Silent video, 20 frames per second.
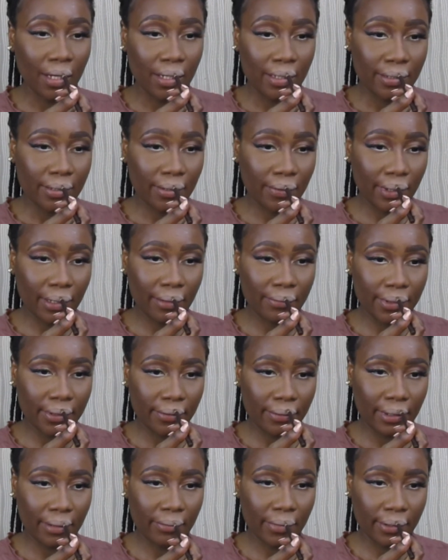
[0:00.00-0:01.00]
So what I'm
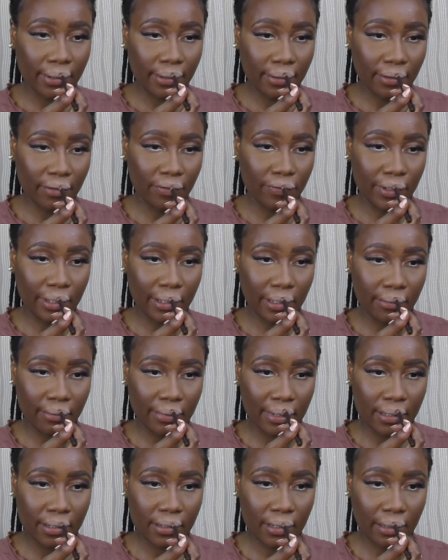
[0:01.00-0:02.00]
doing, I'm gonna overline
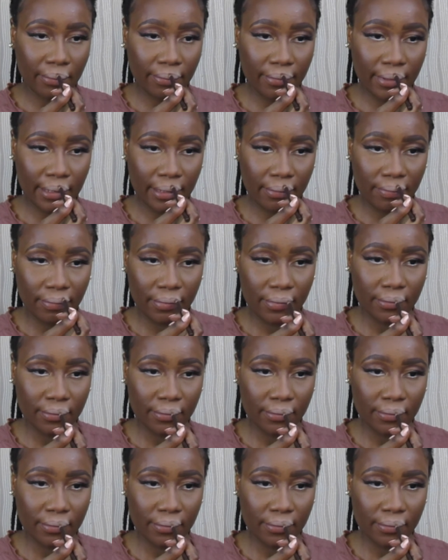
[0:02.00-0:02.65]
my top lip,